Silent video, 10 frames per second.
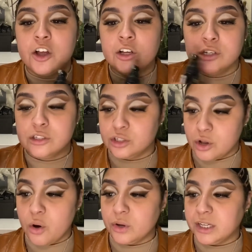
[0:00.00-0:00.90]

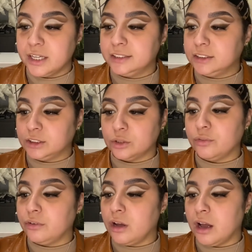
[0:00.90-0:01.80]
so good, so
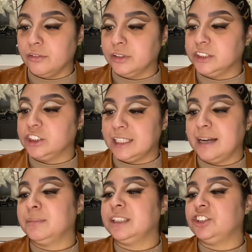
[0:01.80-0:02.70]
full coverage, and
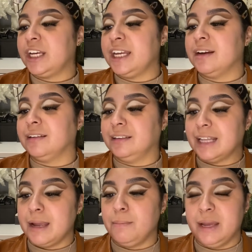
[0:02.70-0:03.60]
I'm in the shade
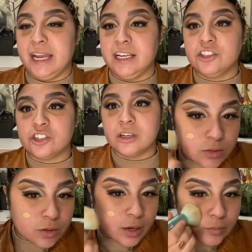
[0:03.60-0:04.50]
light beige.
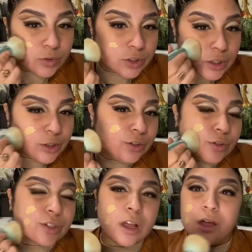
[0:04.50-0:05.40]
So yeah, I'm just gonna use
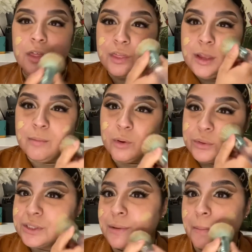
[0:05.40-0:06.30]
the
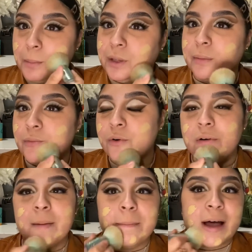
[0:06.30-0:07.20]
most minimal
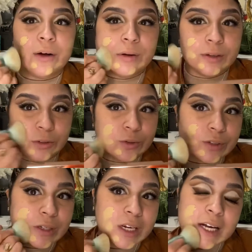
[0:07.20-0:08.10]
amount, and you'll
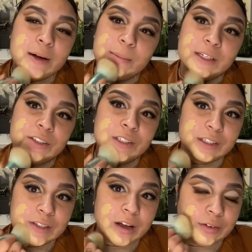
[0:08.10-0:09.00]
see how much
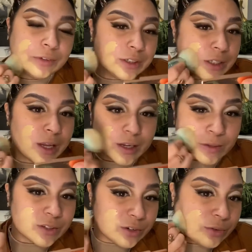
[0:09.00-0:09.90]
this covers. Like,
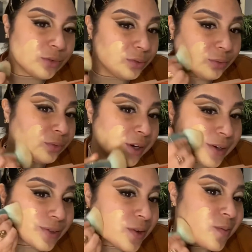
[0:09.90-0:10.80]
it's crazy.